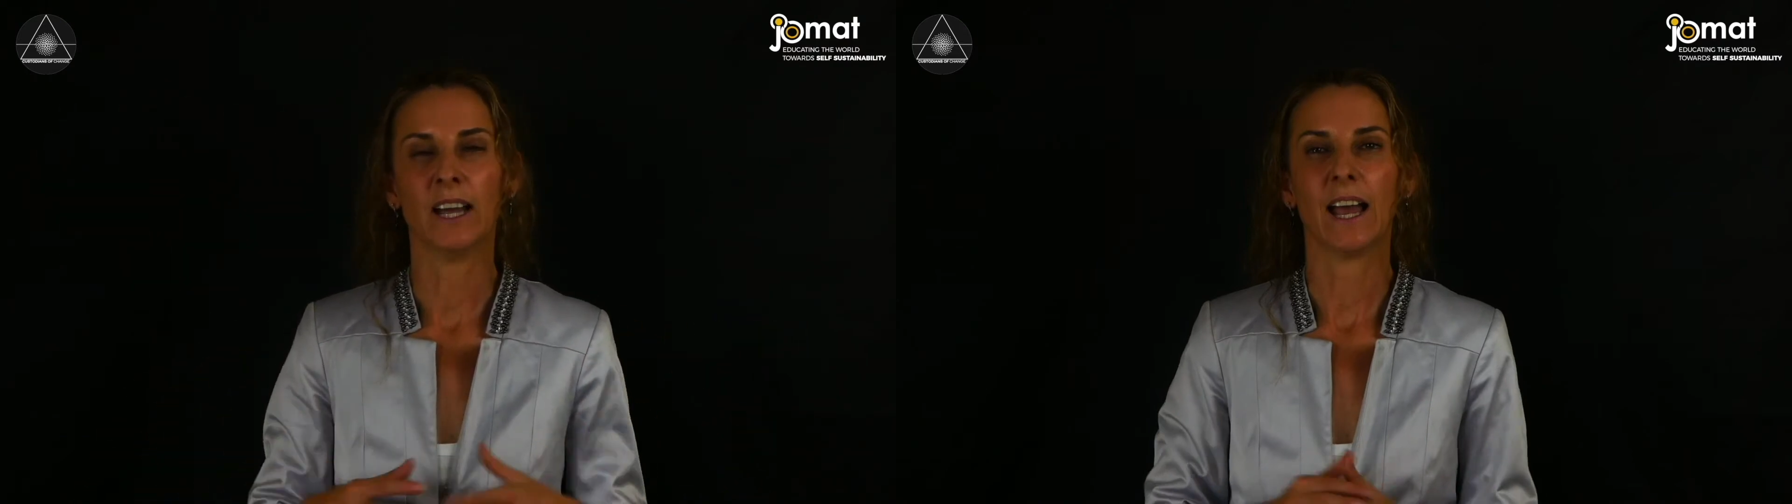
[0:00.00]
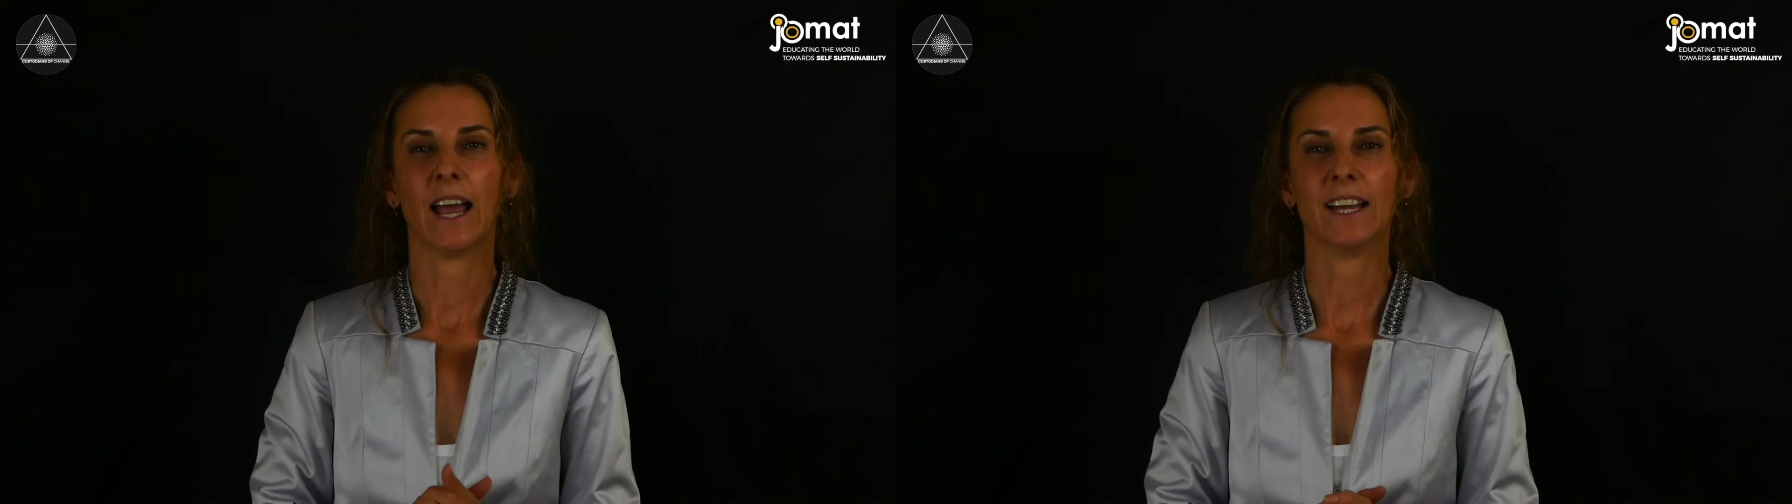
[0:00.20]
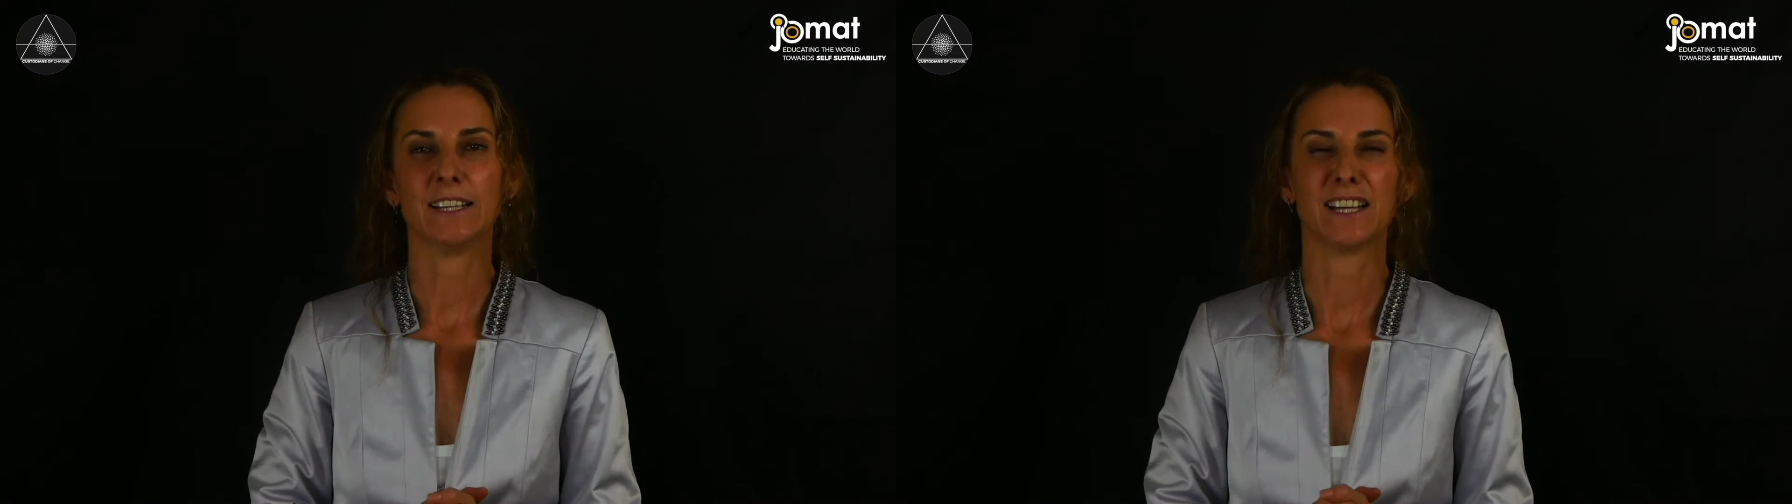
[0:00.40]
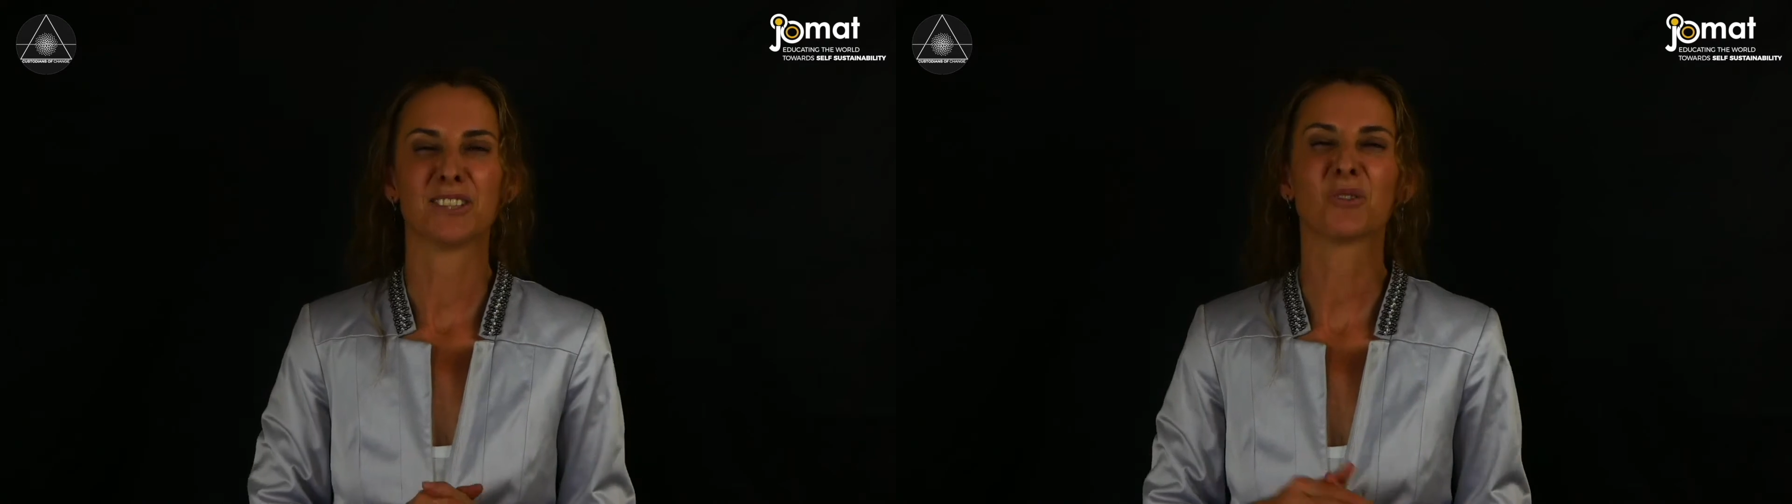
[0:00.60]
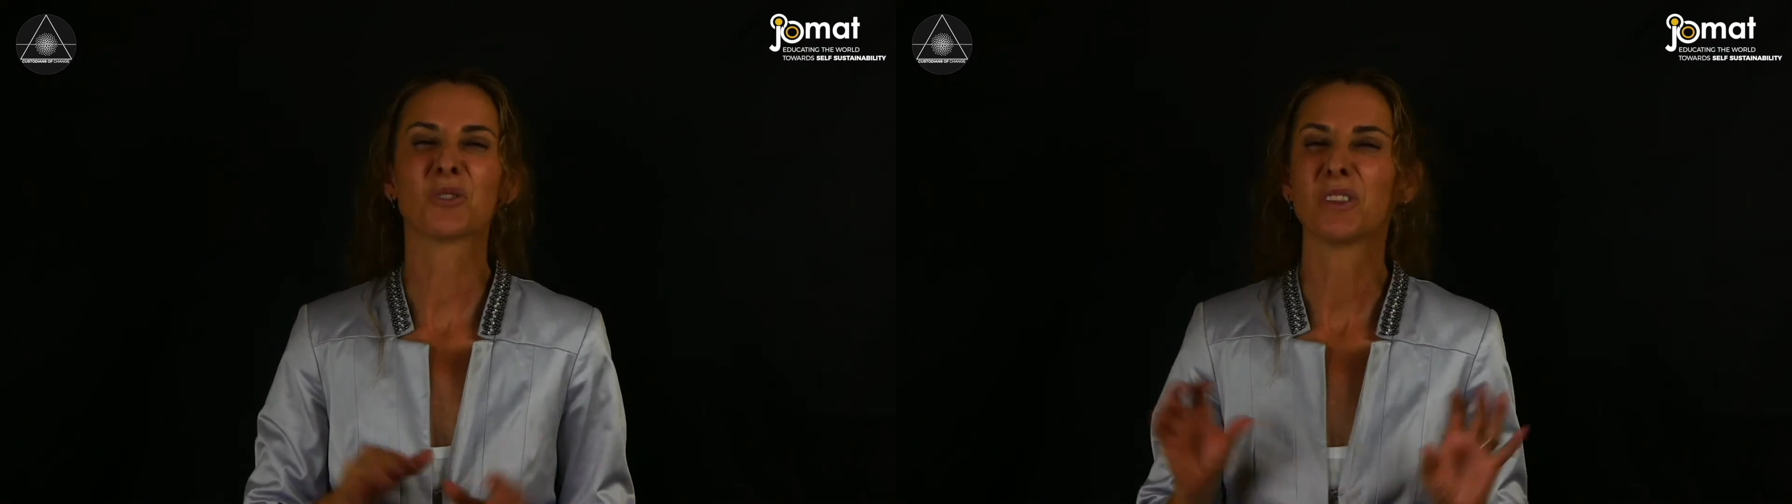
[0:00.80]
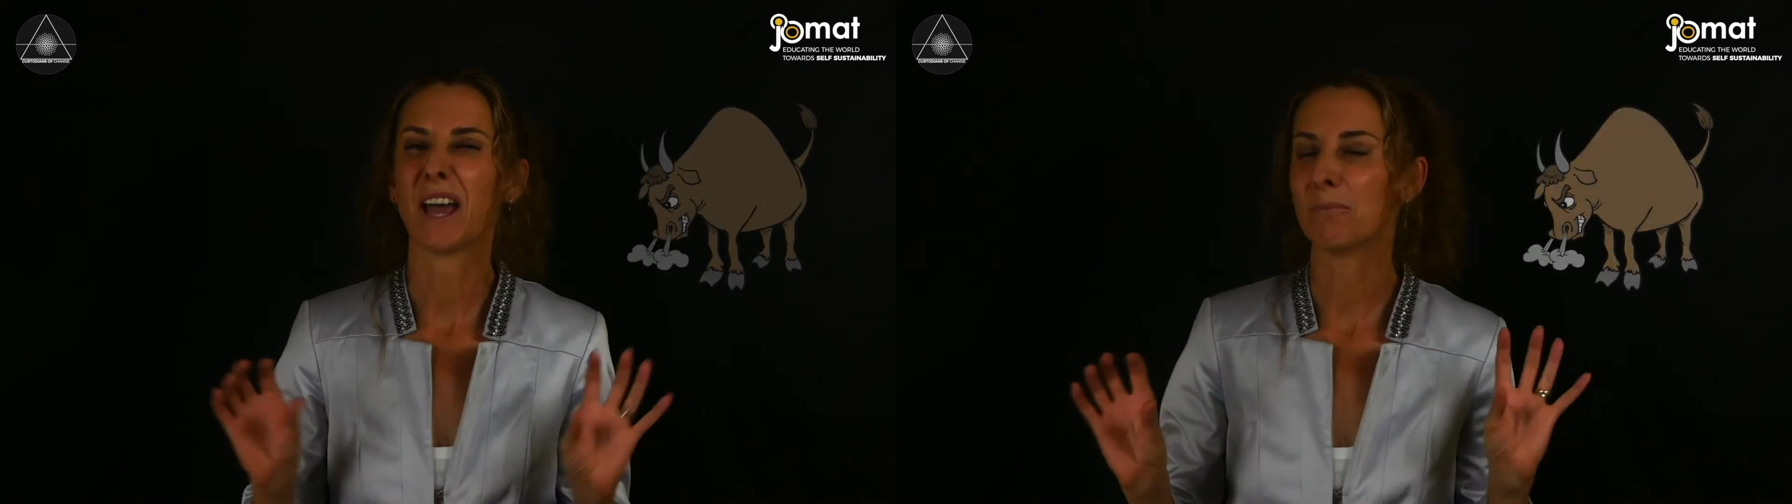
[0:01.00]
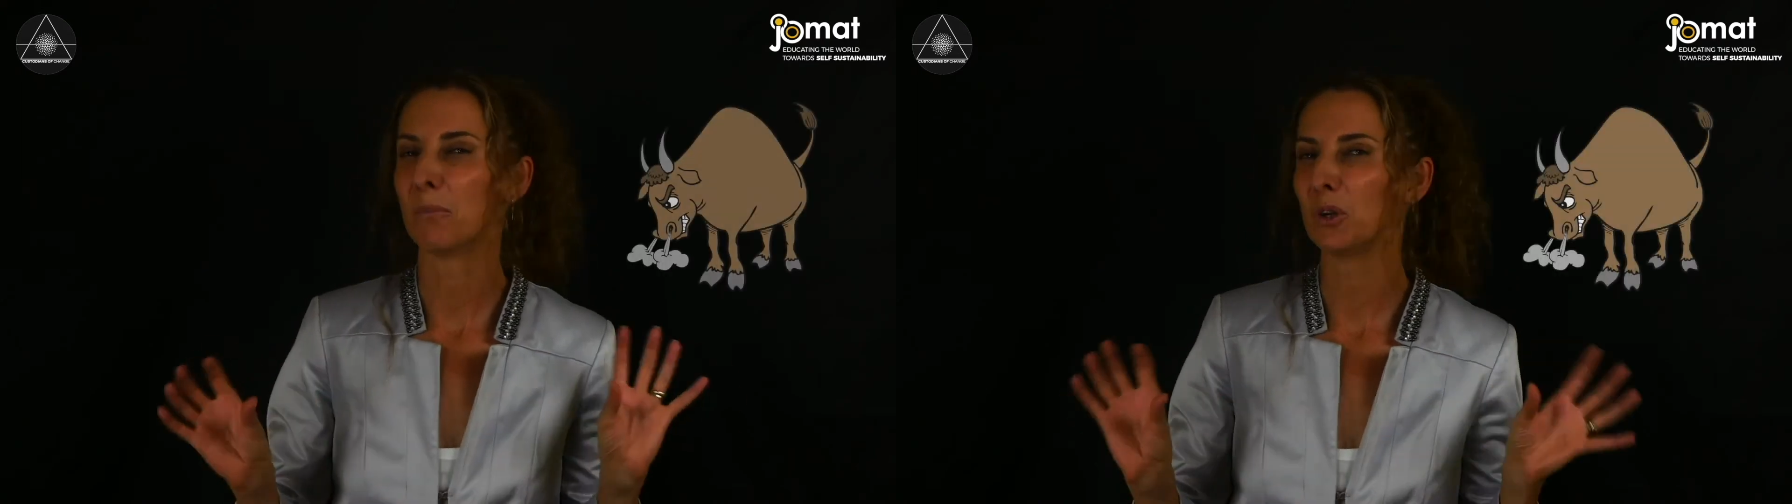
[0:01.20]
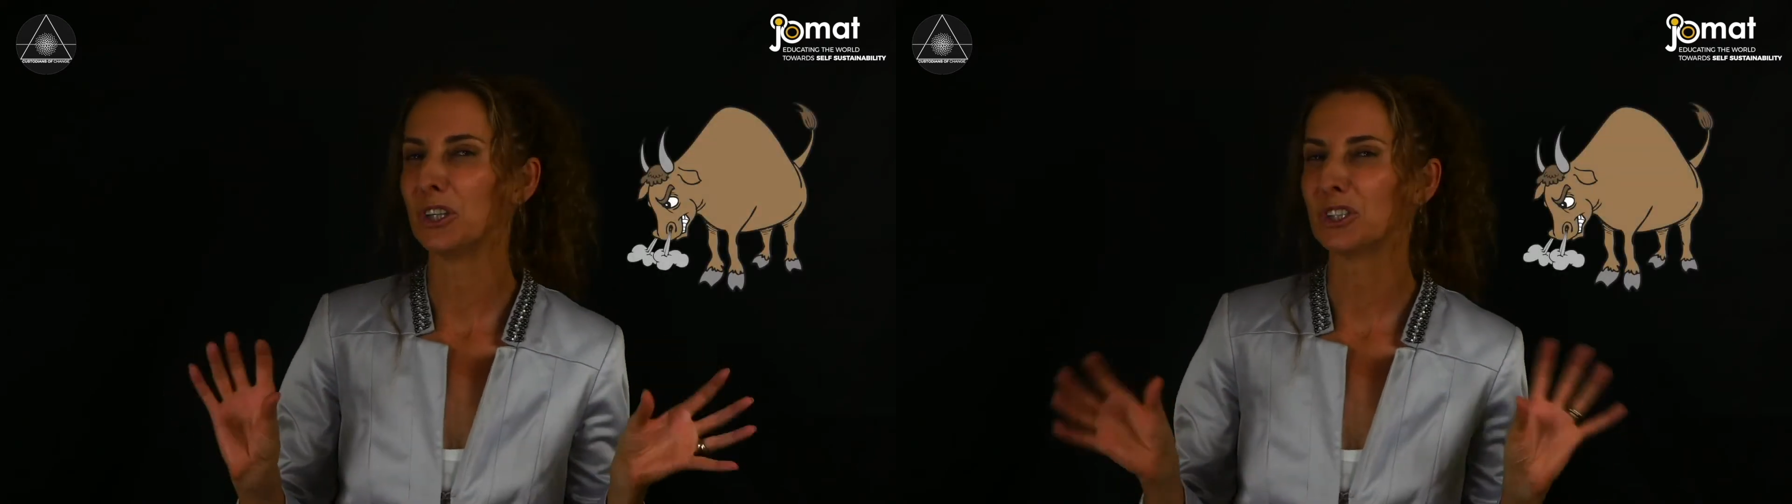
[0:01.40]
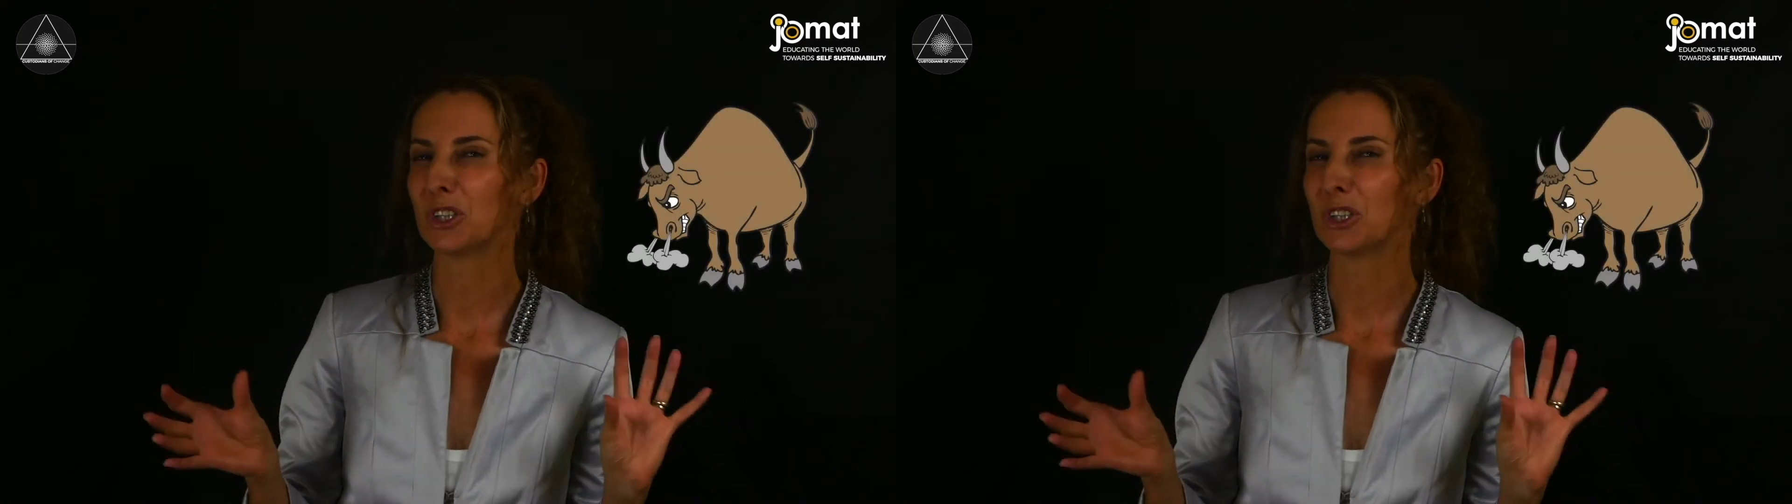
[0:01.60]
And there's also that bullish